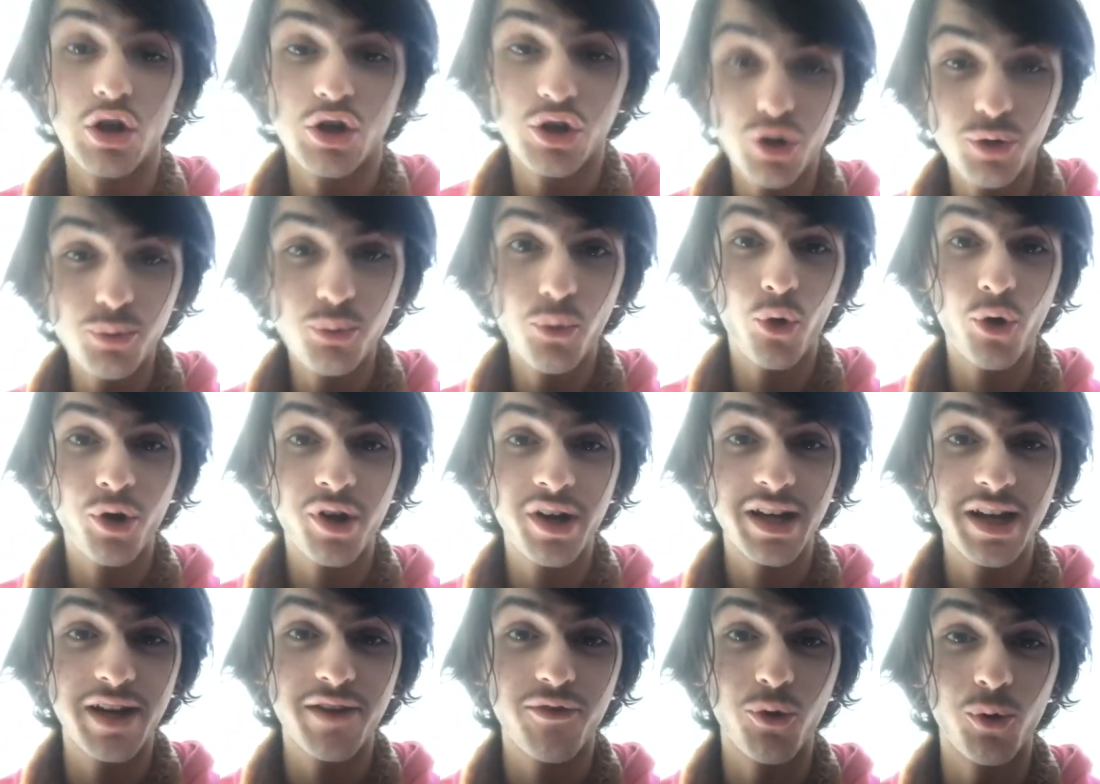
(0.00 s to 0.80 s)
Good
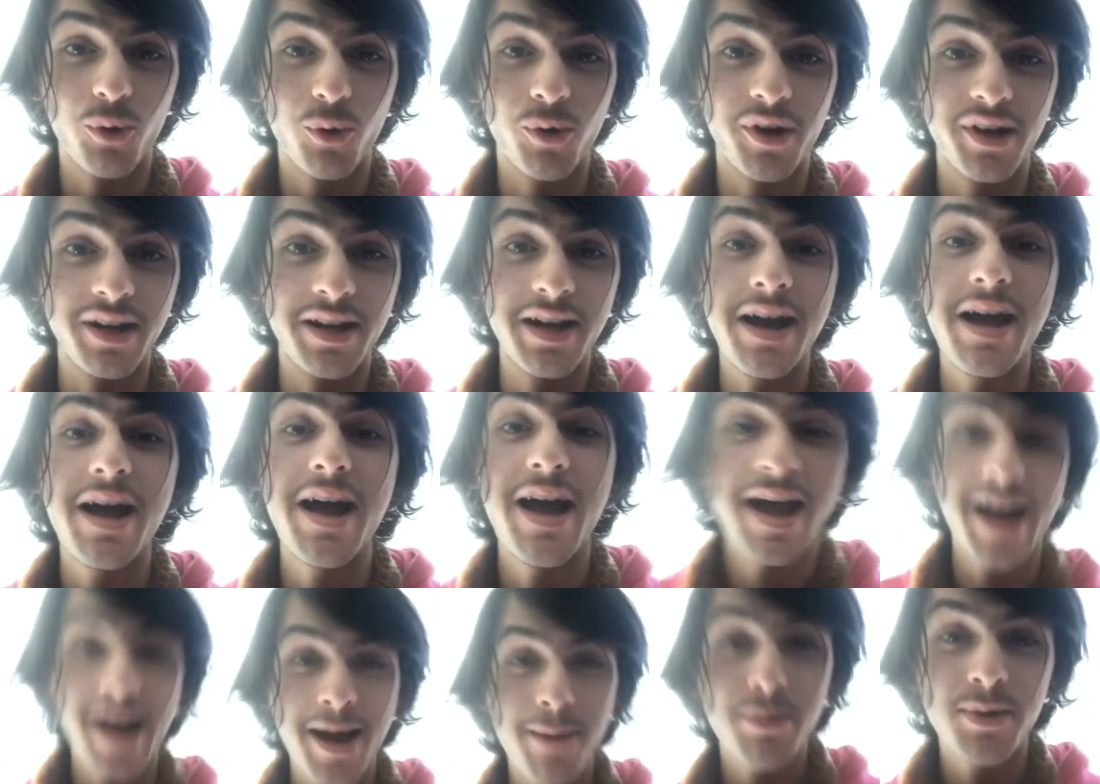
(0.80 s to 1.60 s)
morning, everyone.
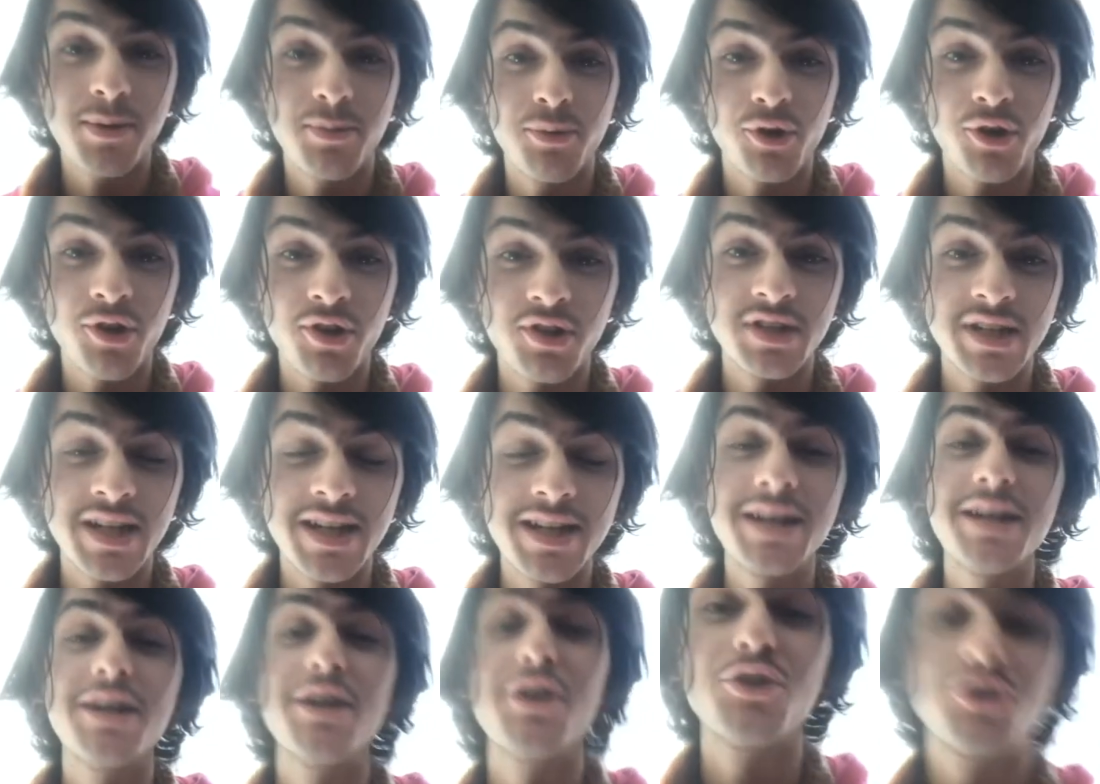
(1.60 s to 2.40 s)
Happy
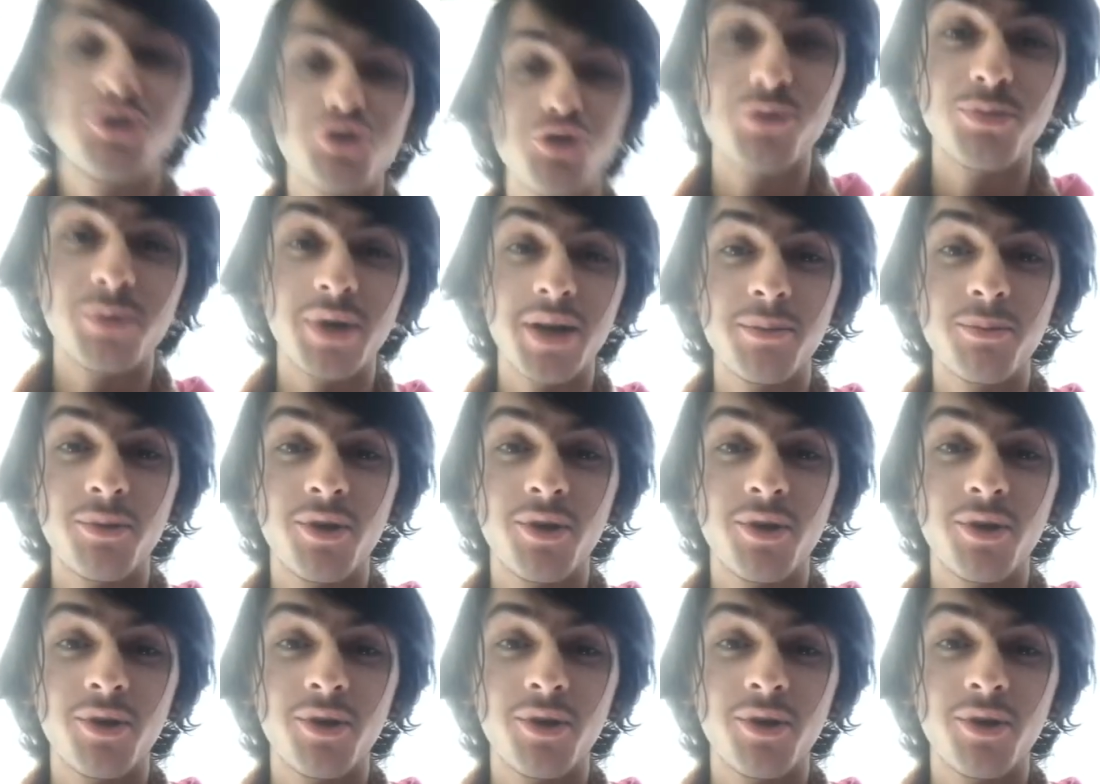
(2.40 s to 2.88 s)
birthday to my